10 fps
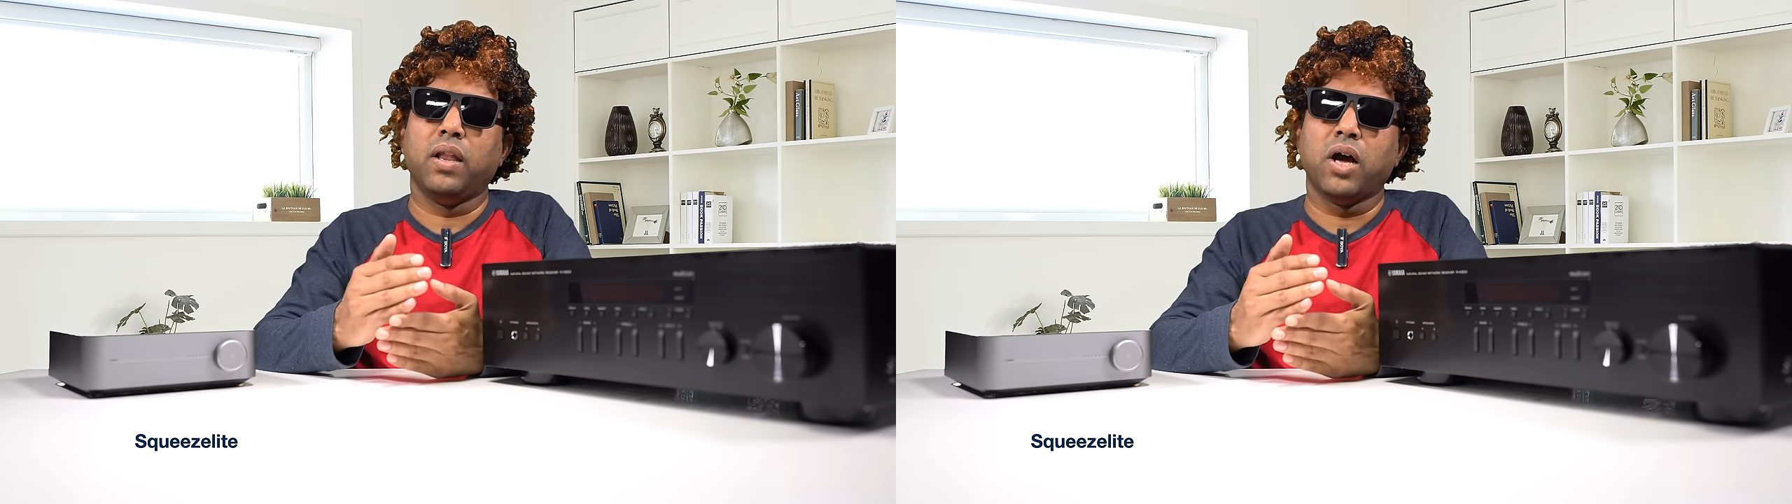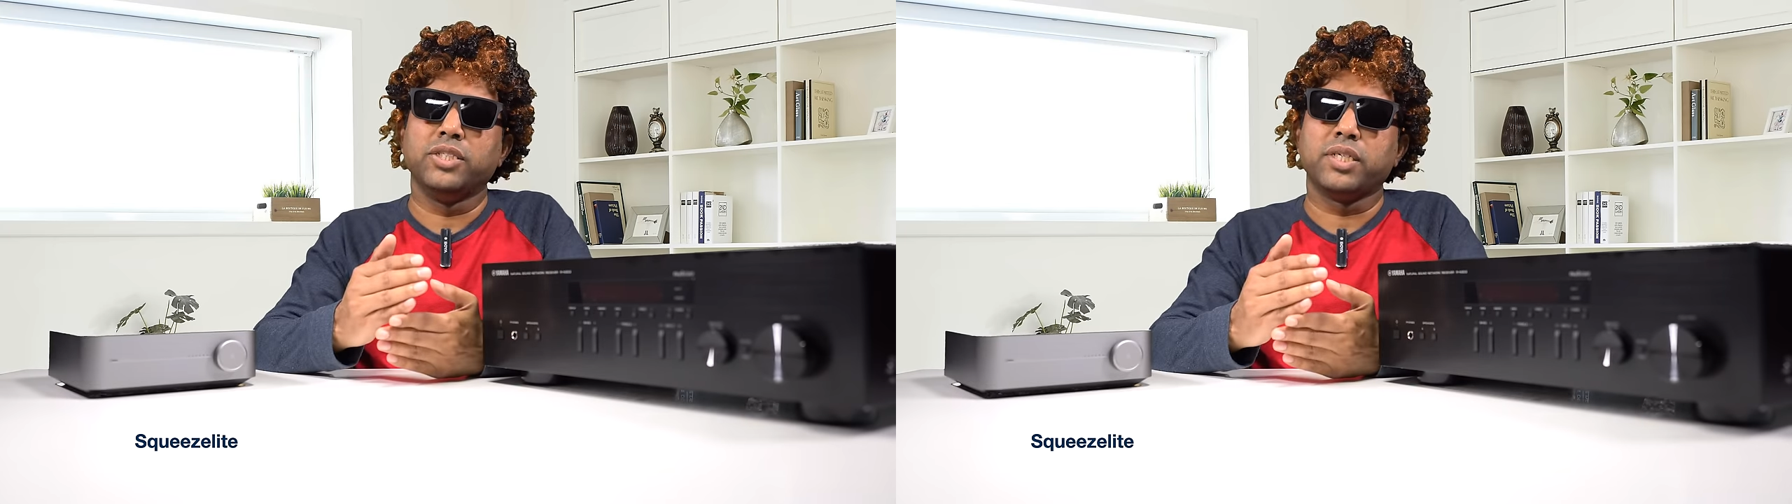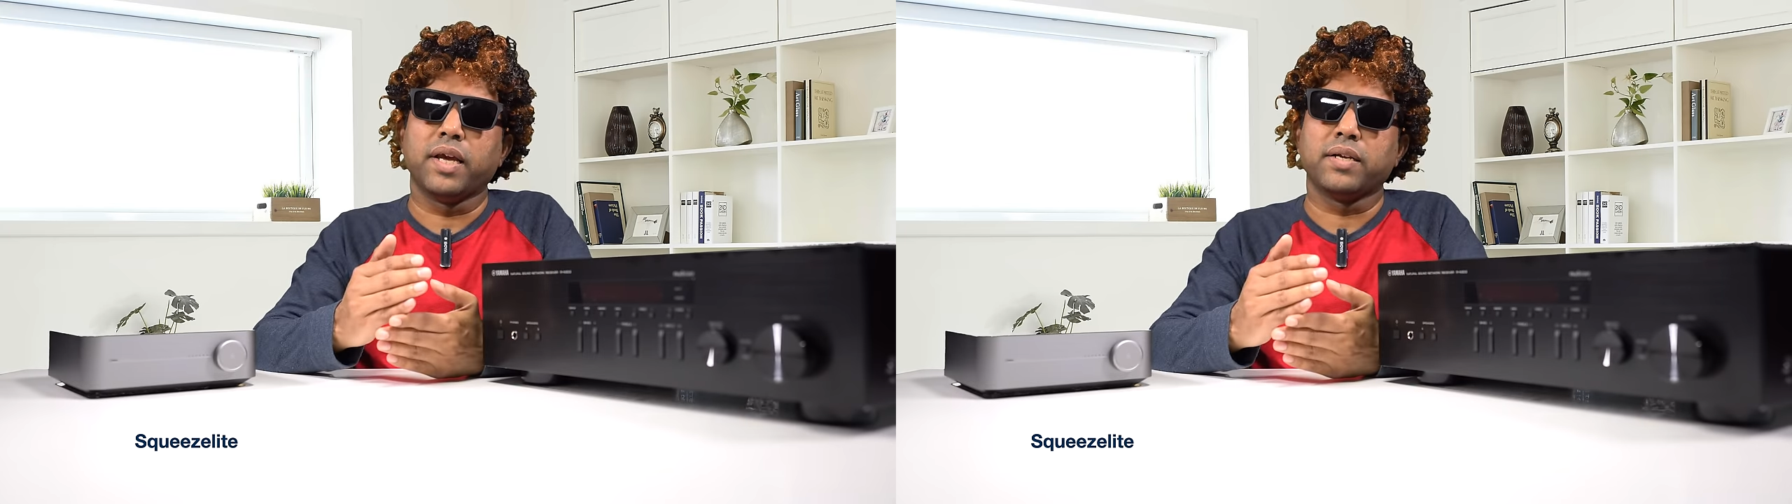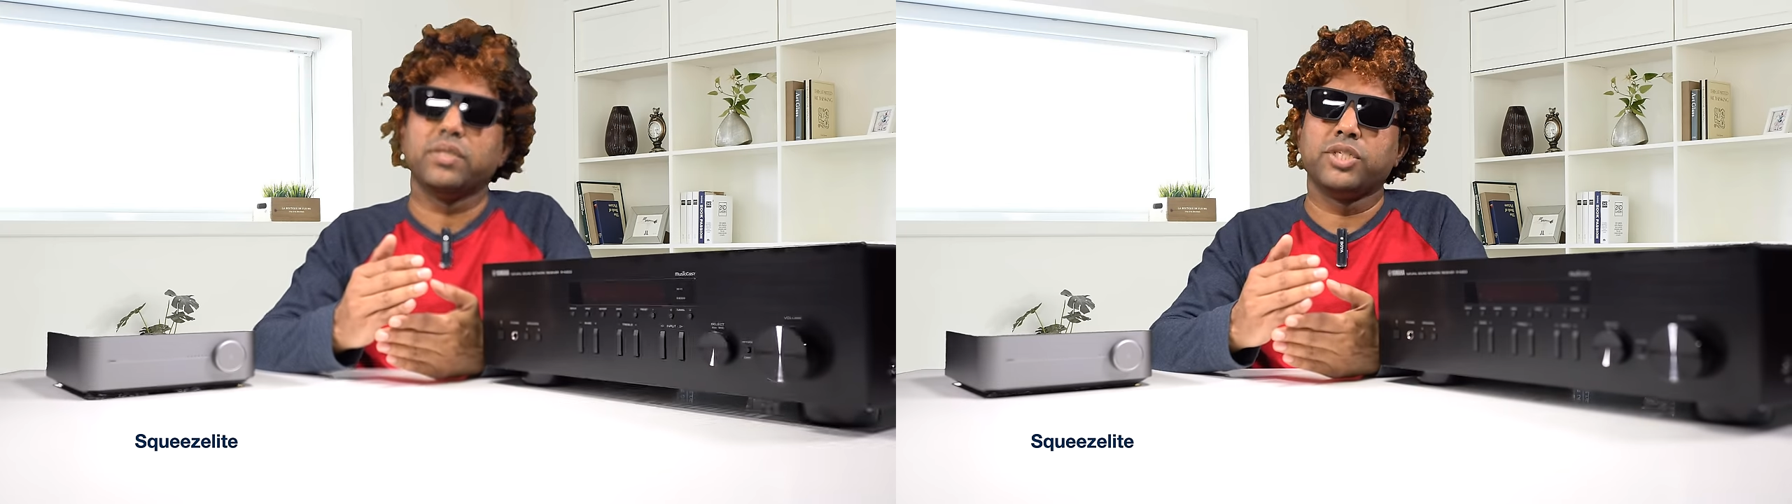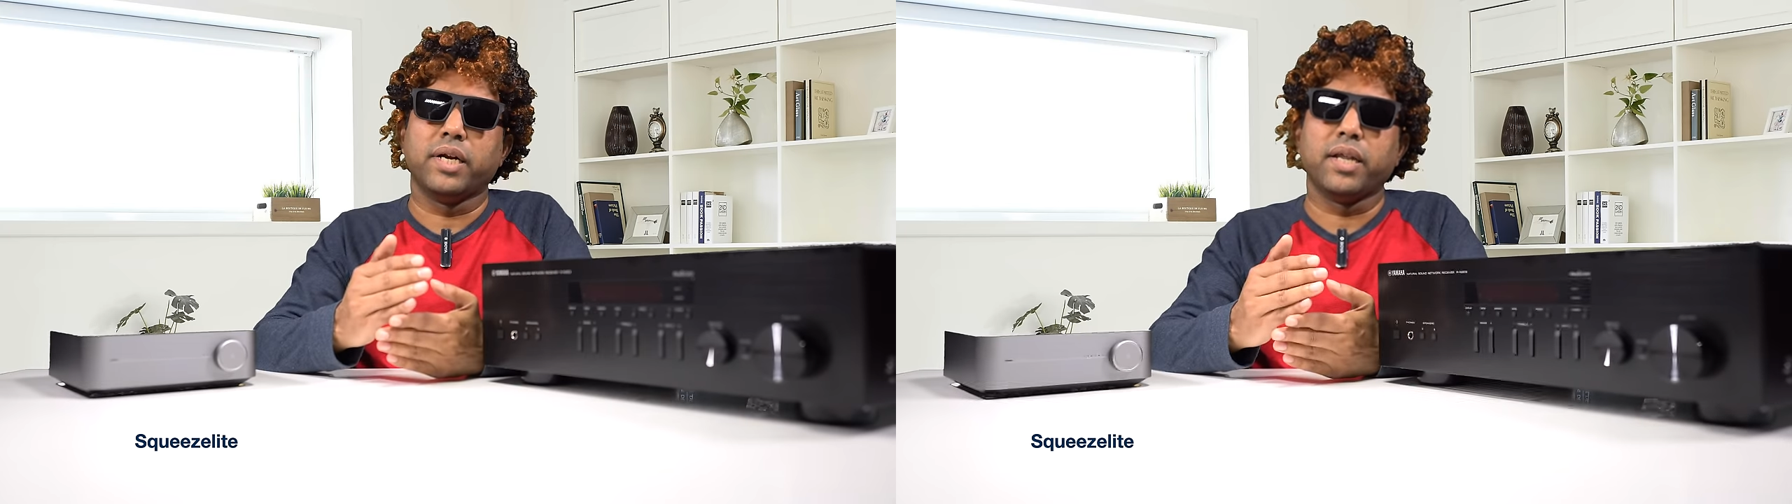Logitech
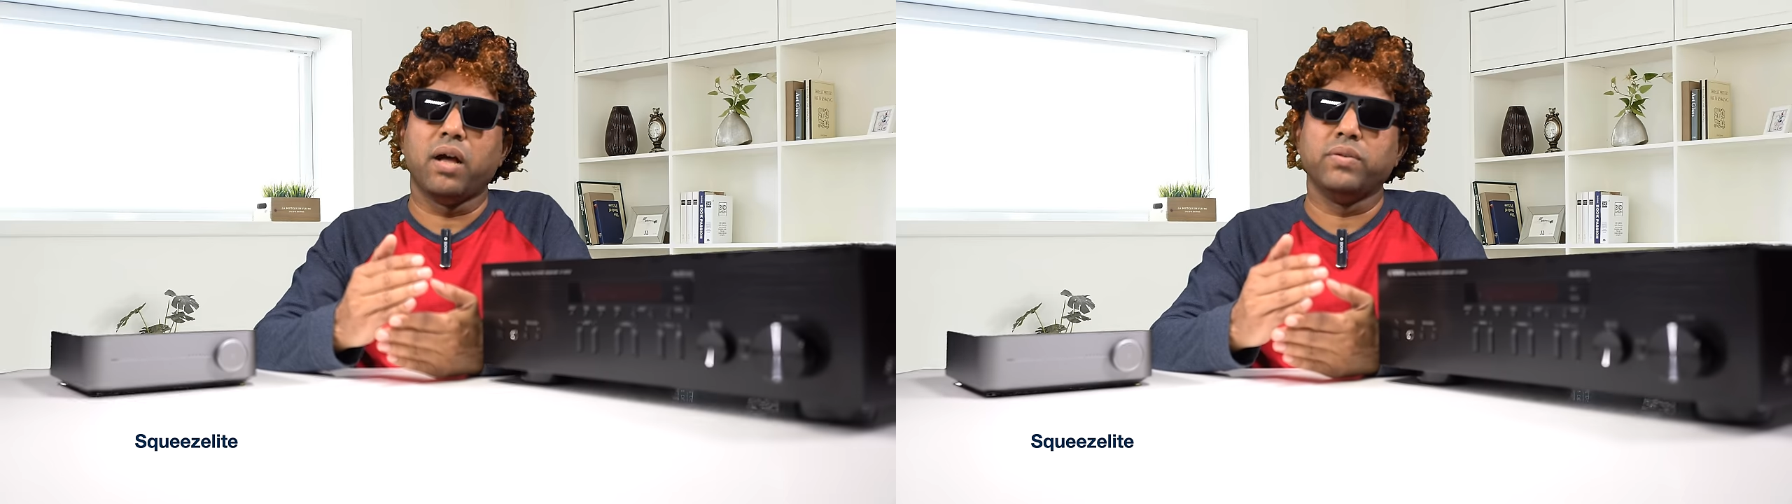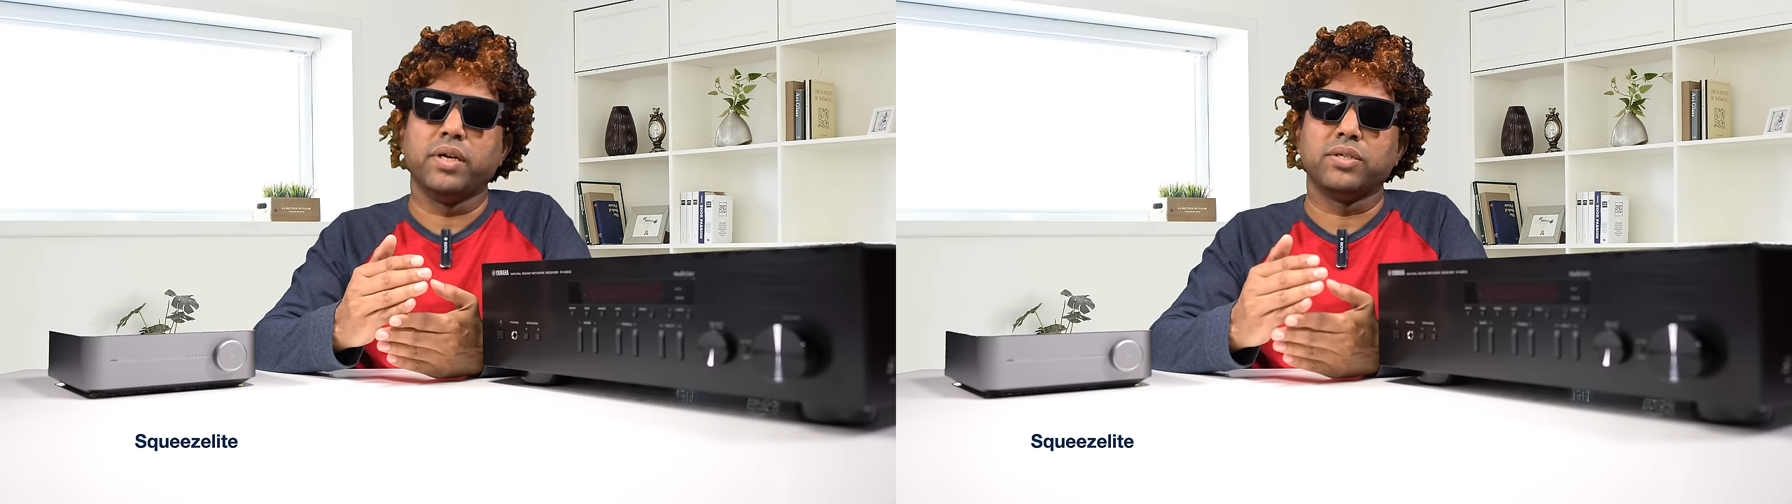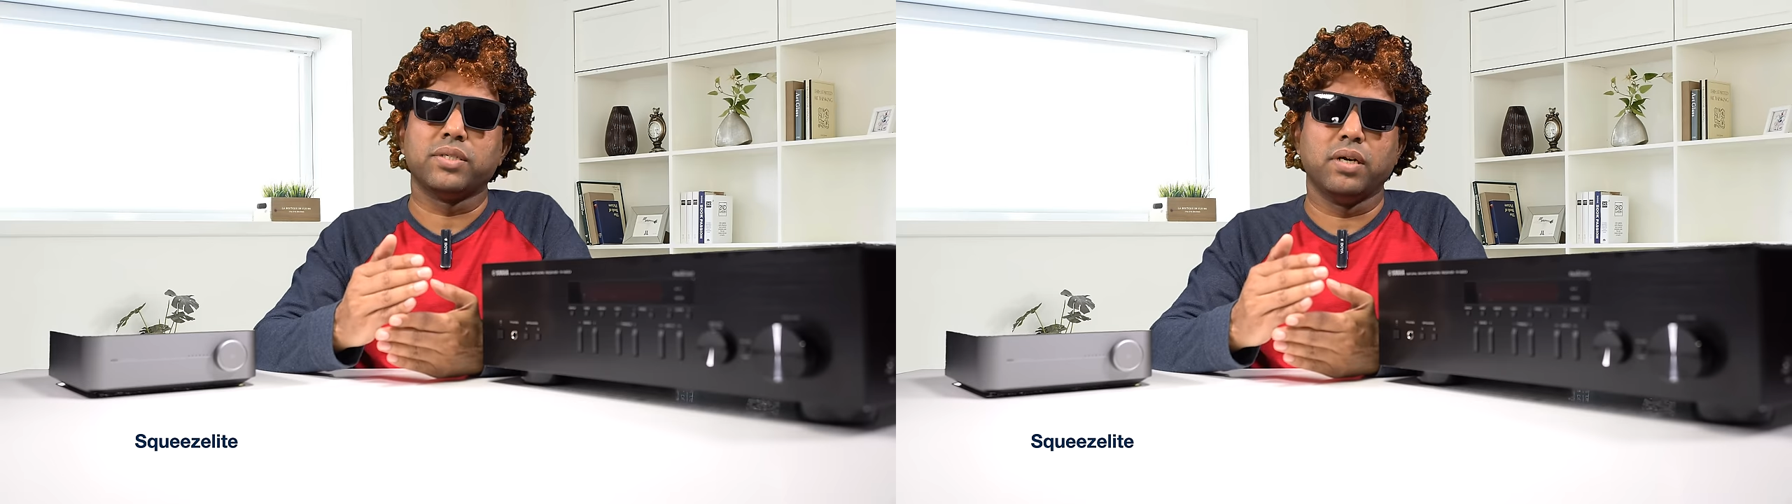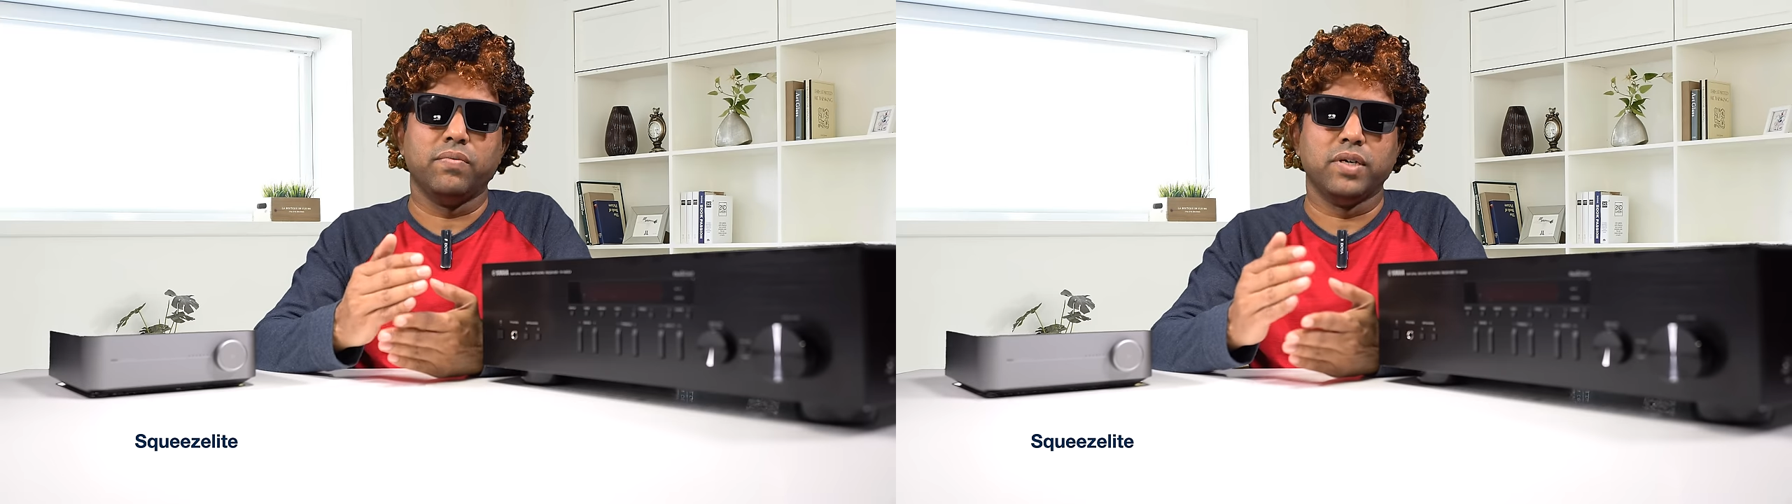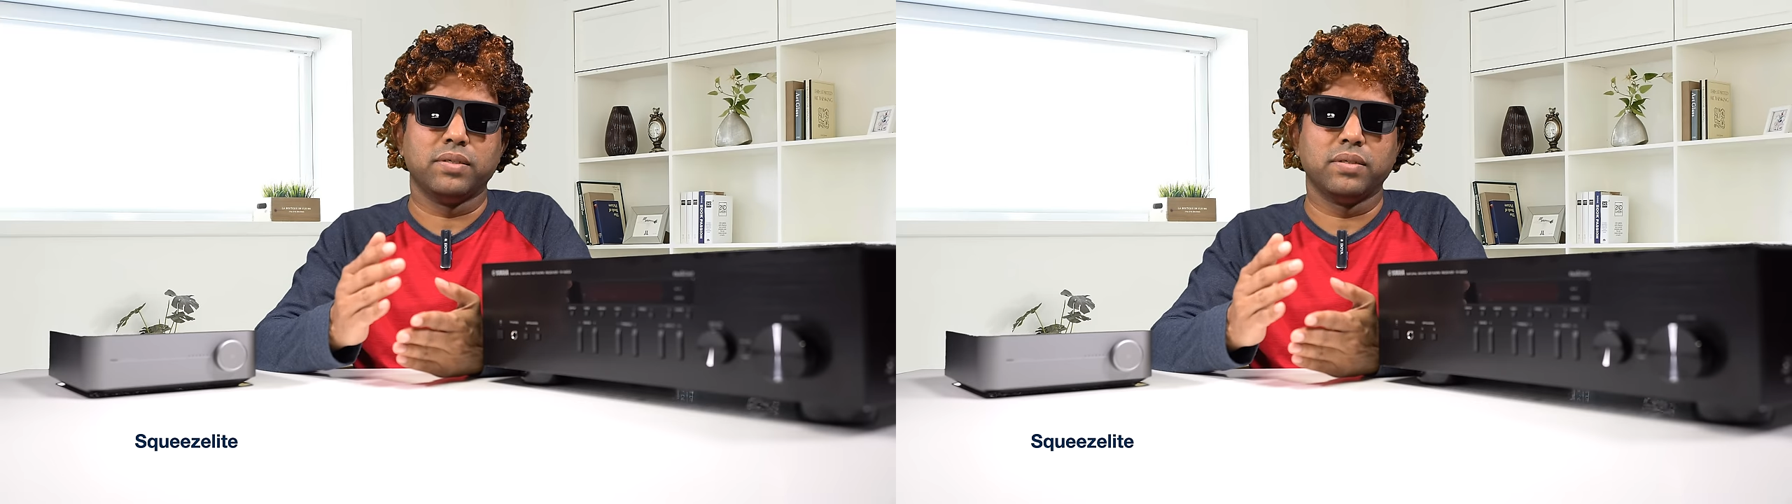shut down their
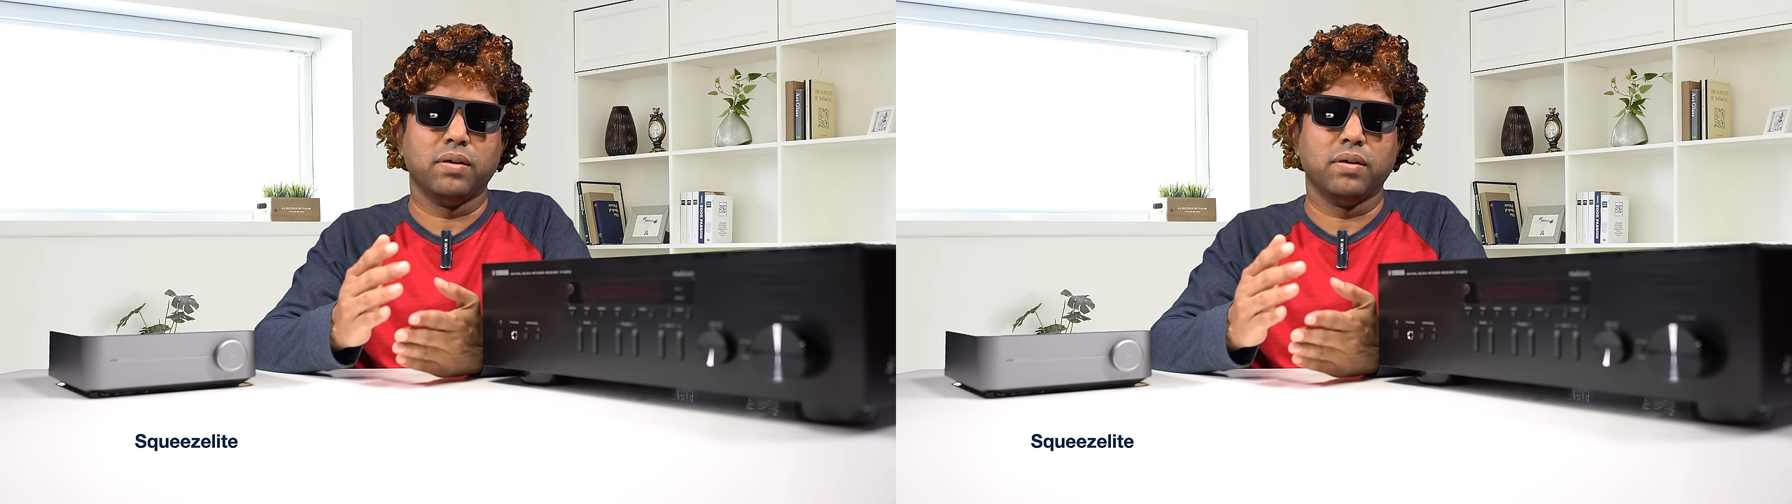servers